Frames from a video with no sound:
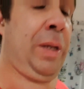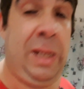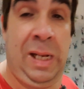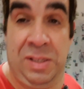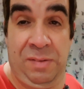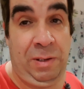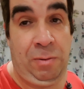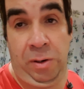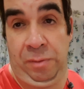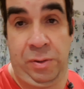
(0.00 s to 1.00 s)
Yeah, that's if
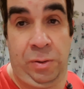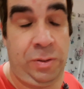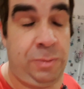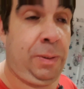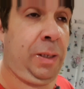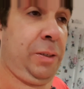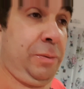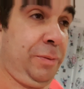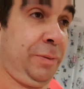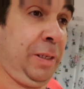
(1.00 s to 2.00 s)
they're on, of course, but
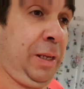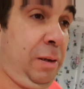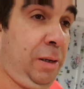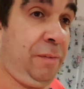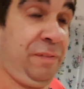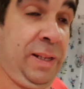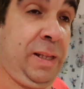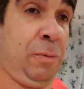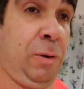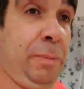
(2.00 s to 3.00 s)
you know, hopefully
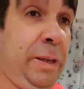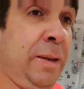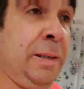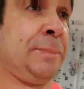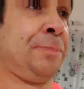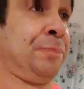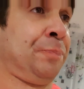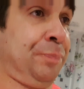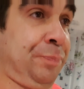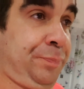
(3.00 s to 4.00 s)
they will be.
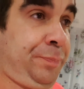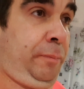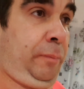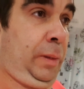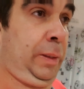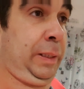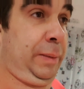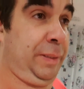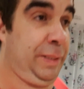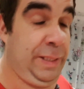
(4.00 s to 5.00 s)

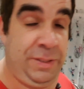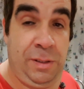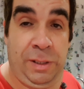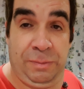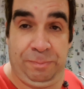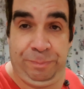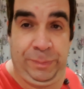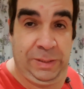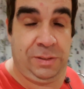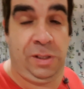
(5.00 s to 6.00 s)
And it's not
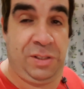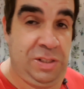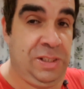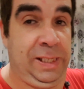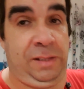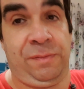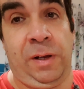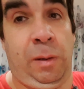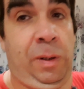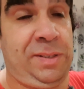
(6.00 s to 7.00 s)
it's nice to see the
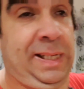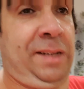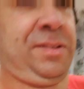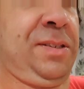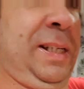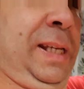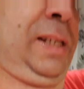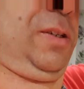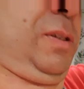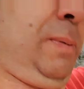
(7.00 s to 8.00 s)
fireworks out to sea.
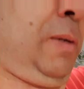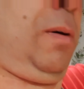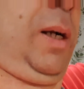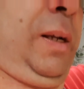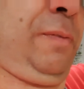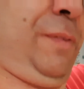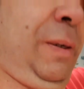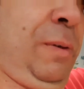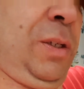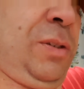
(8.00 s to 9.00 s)
It used to be quite a
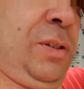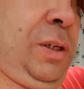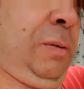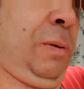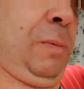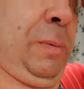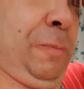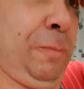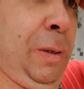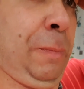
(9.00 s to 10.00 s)
thing we used to do when we
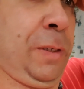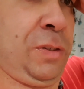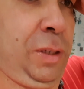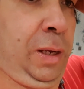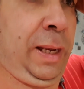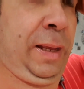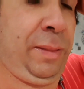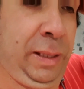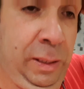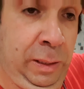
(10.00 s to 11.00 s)
when we used to go
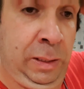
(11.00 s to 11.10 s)
down there.